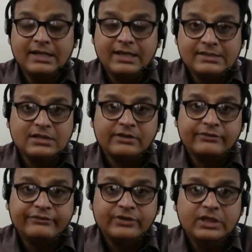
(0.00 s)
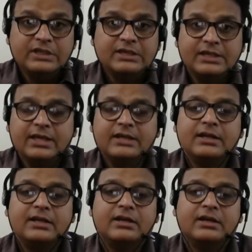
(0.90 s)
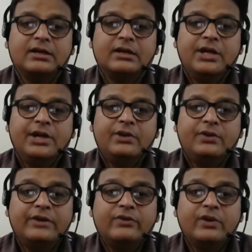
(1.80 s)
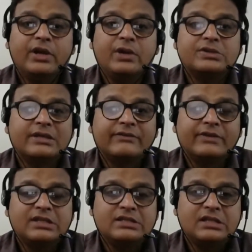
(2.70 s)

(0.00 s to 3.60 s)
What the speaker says: is a fully dedicated 24 into 7